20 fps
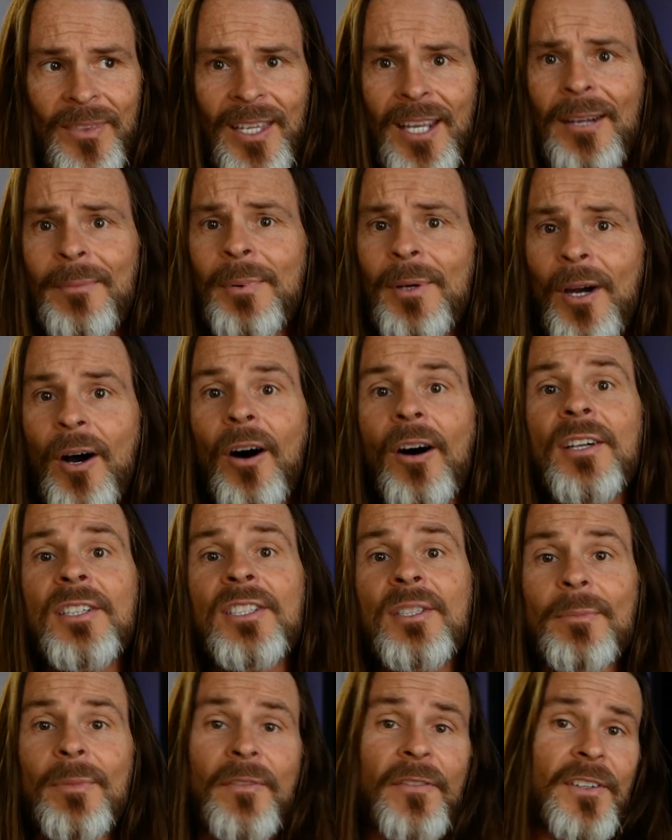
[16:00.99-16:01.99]
it'd be
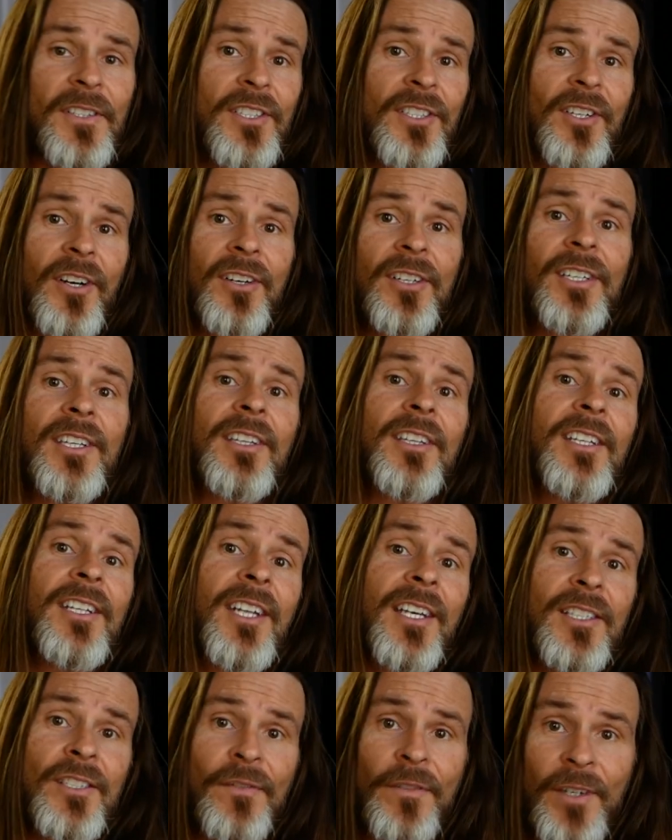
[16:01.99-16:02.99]
awesome if I saw you in the
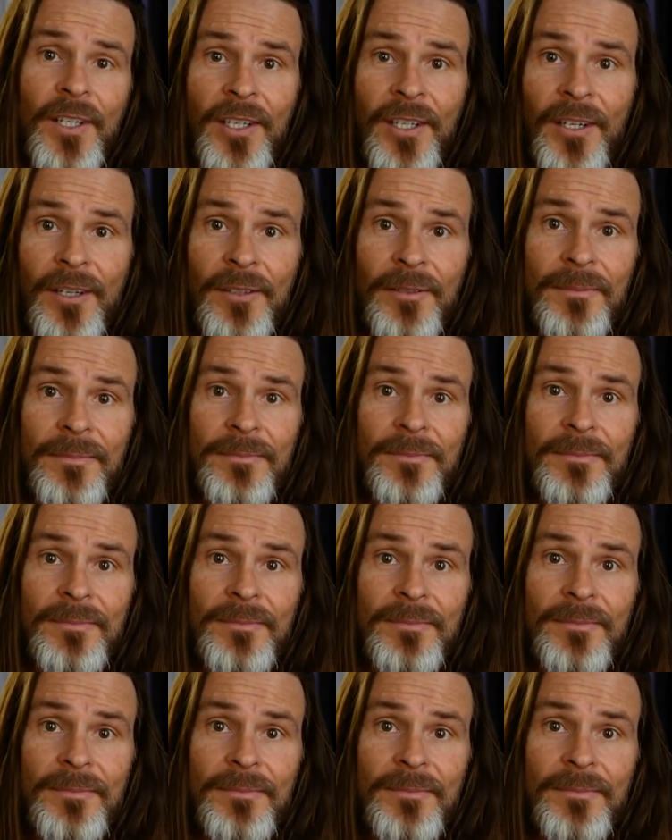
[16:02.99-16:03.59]
next video.